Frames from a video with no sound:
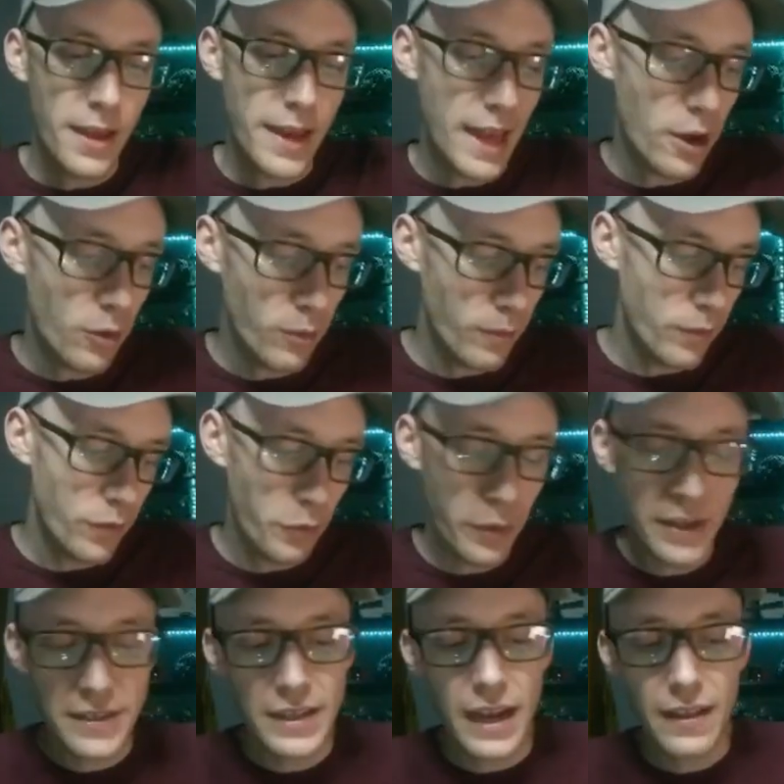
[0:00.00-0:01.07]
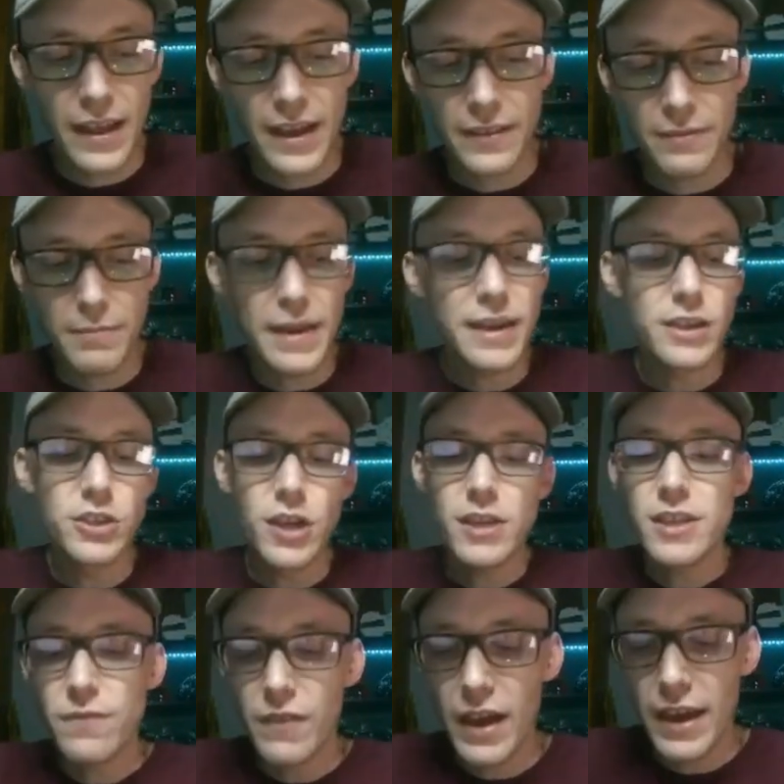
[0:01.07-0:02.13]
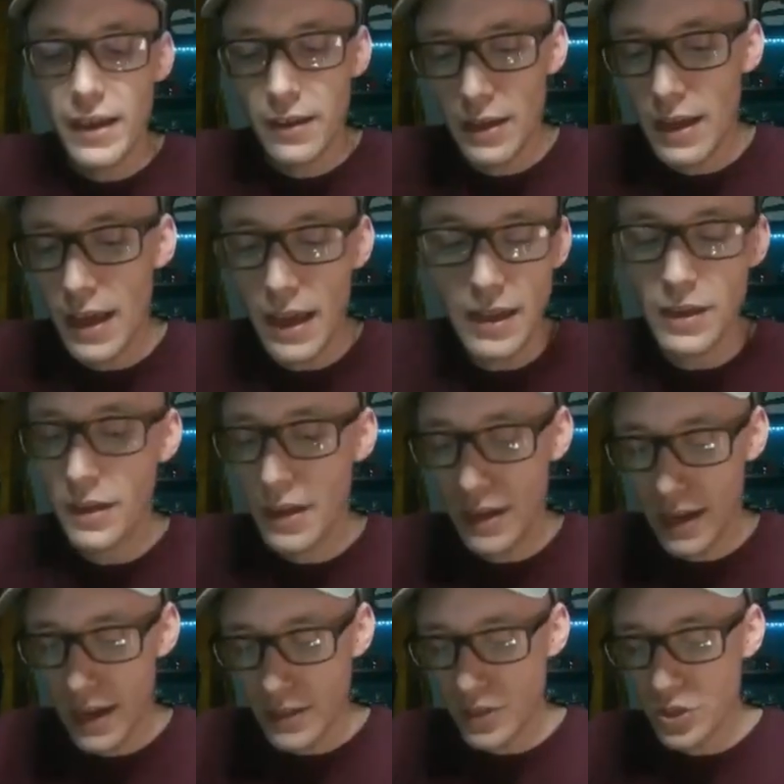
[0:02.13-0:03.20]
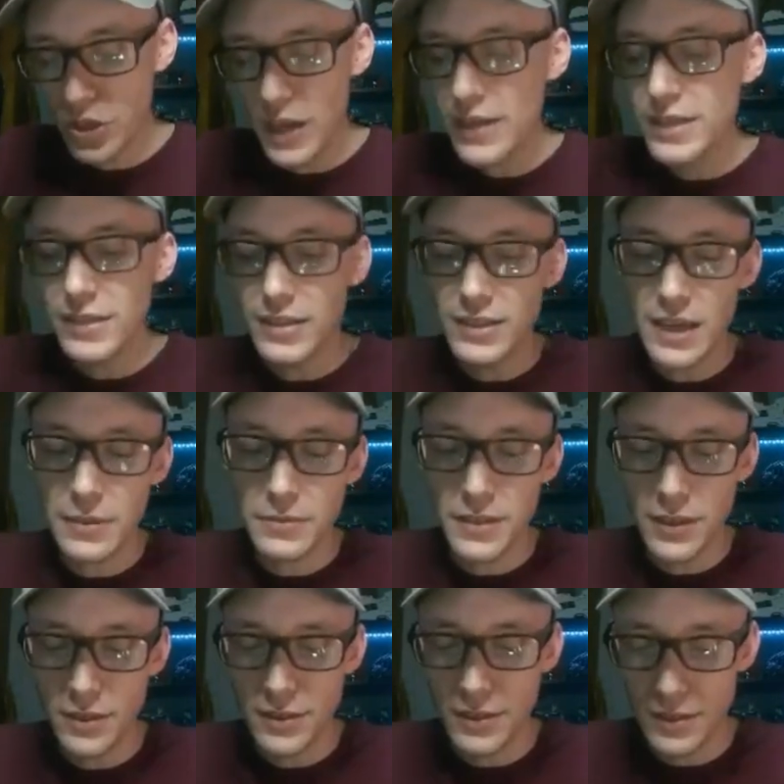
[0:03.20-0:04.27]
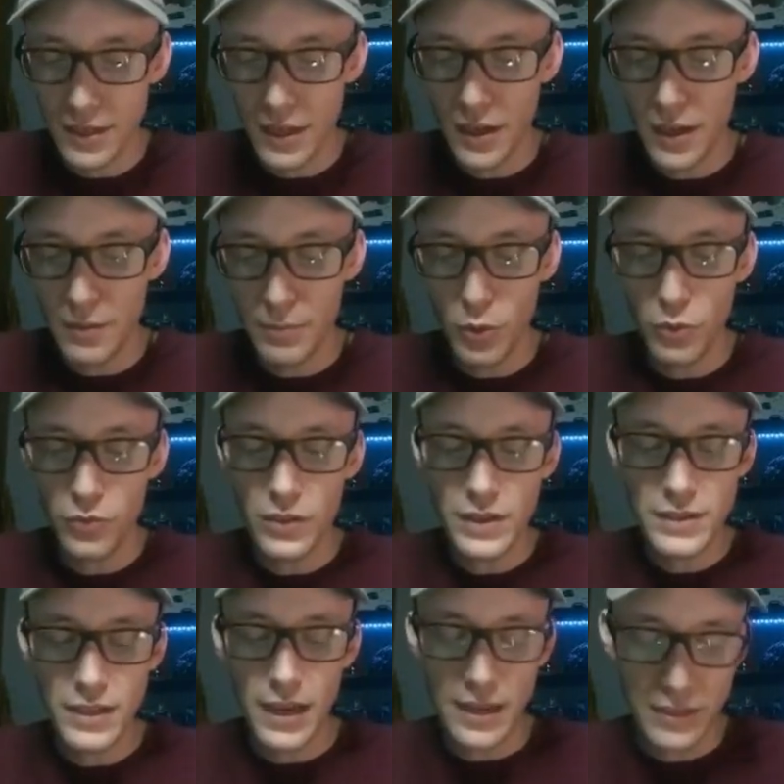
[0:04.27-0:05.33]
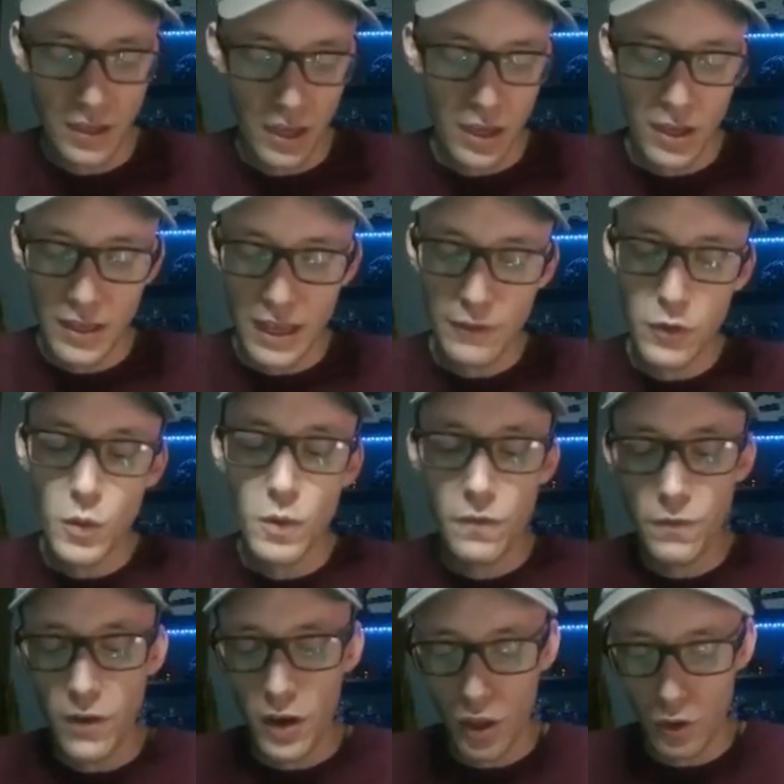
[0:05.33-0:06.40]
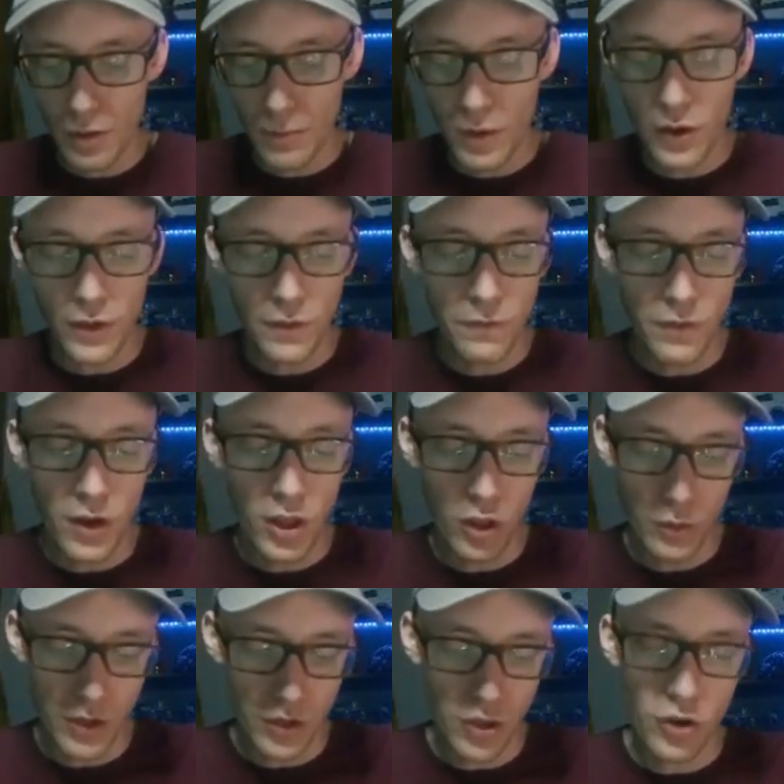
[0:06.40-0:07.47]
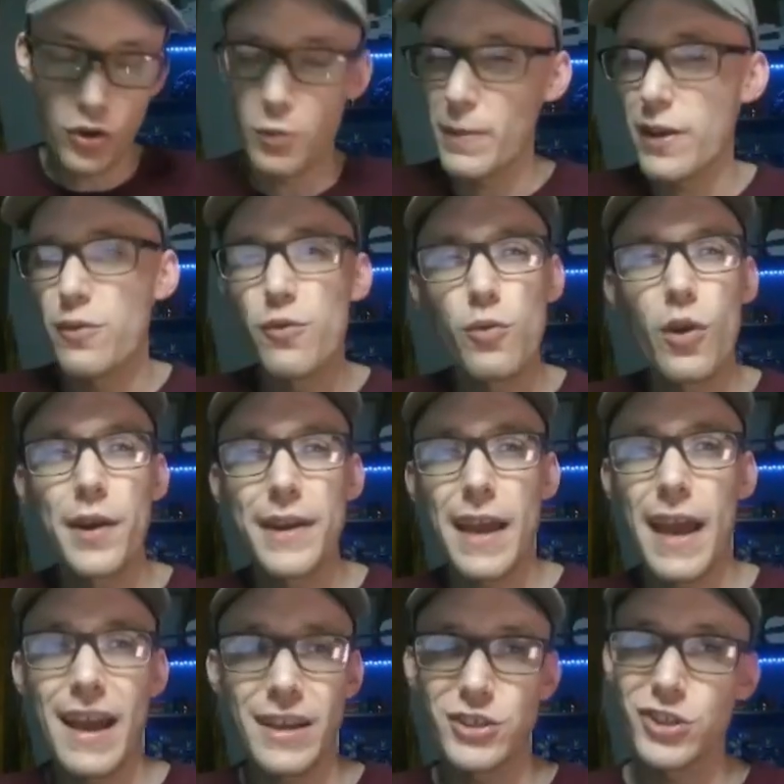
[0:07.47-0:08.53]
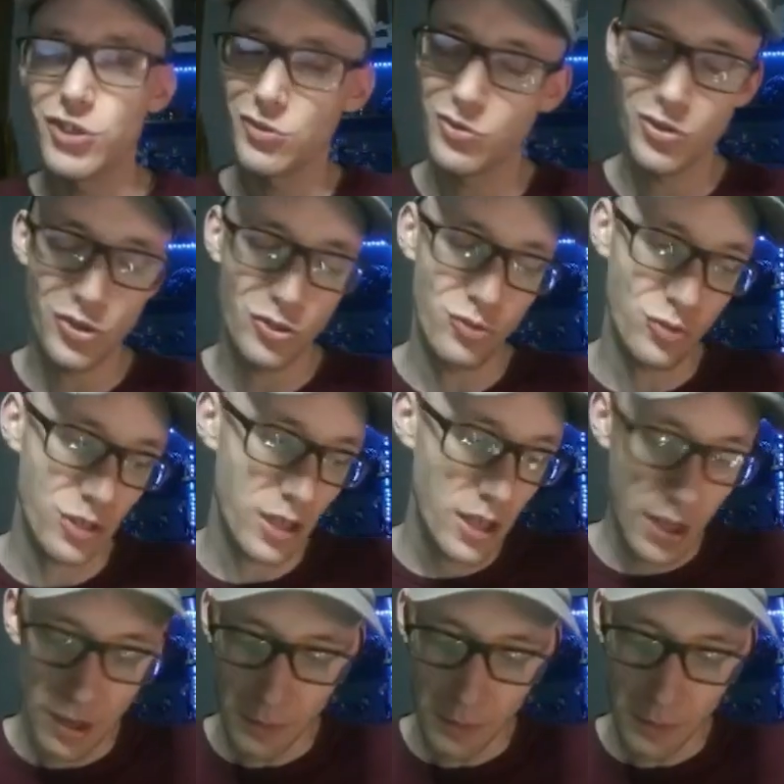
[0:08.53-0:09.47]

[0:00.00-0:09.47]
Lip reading: Now, the reason I like making Justify, and I guess Chase in the same sense, both these guys, give you a follow-up on the following turn no matter what action you choose.